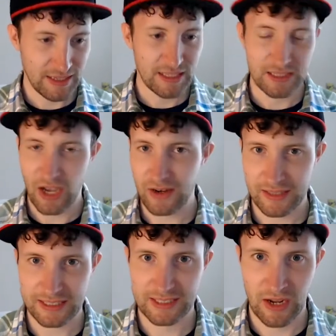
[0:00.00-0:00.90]

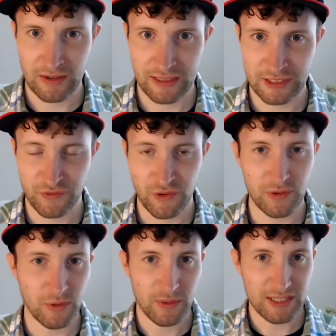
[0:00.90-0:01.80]
Darkness
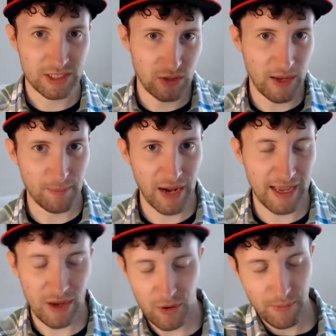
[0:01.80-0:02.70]
fruit, the one that's got like
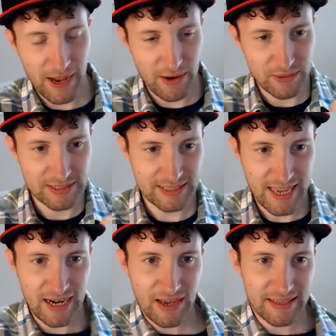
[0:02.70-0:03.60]
black hole powers.
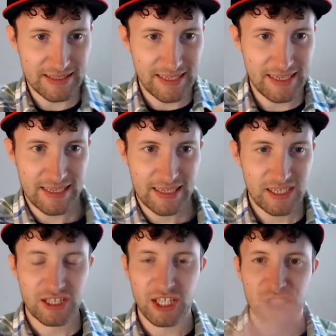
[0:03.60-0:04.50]
They're like the
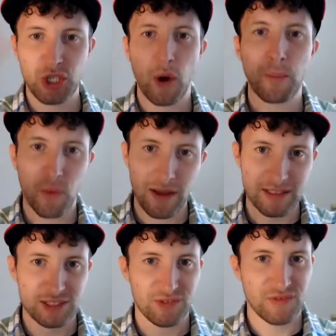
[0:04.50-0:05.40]
top
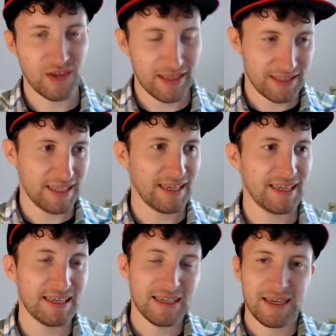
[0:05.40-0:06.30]
ones of like
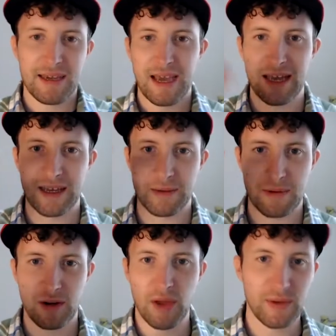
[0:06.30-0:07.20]
the
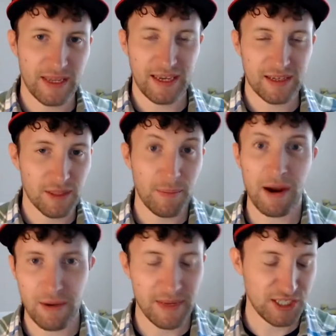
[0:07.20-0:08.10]
Logia and the
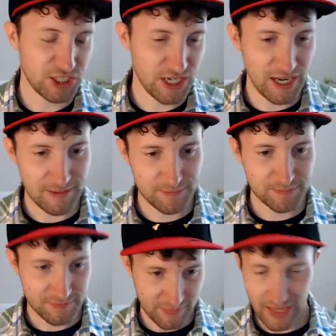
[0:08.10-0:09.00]
Paramecia.
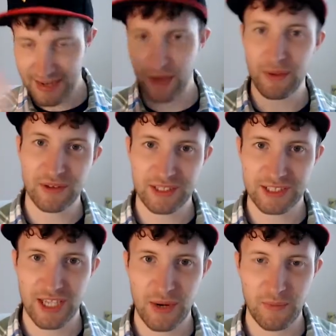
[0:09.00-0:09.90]
And now we got the
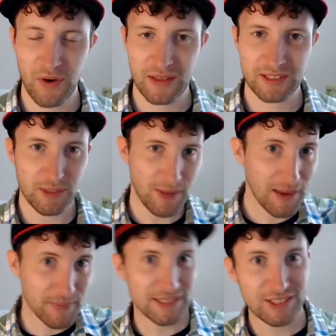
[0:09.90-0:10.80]
zone 1. So
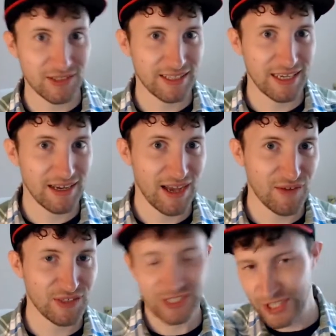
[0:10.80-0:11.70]
Blackbeard's got the
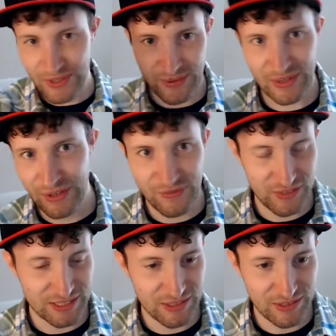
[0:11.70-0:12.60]
other 2, and
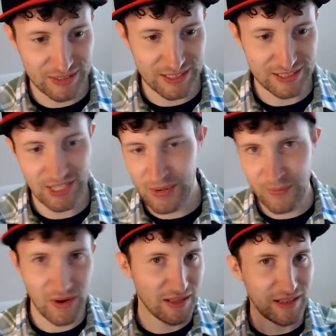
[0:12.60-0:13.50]
Luffy's got the
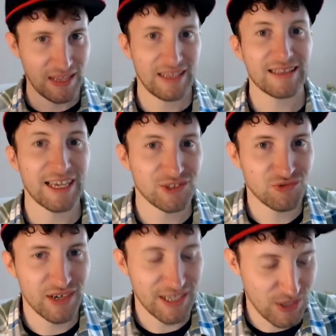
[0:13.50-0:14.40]
zone 1. That's
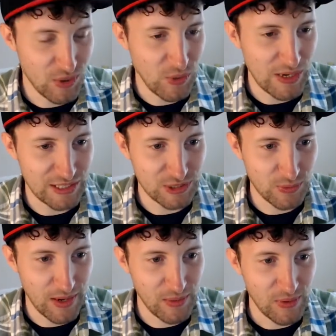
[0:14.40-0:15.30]
really cool as
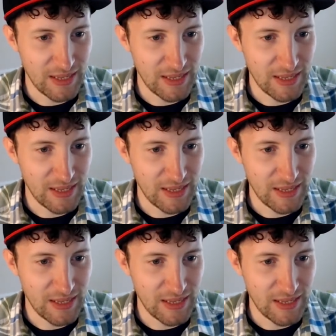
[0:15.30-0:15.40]
well.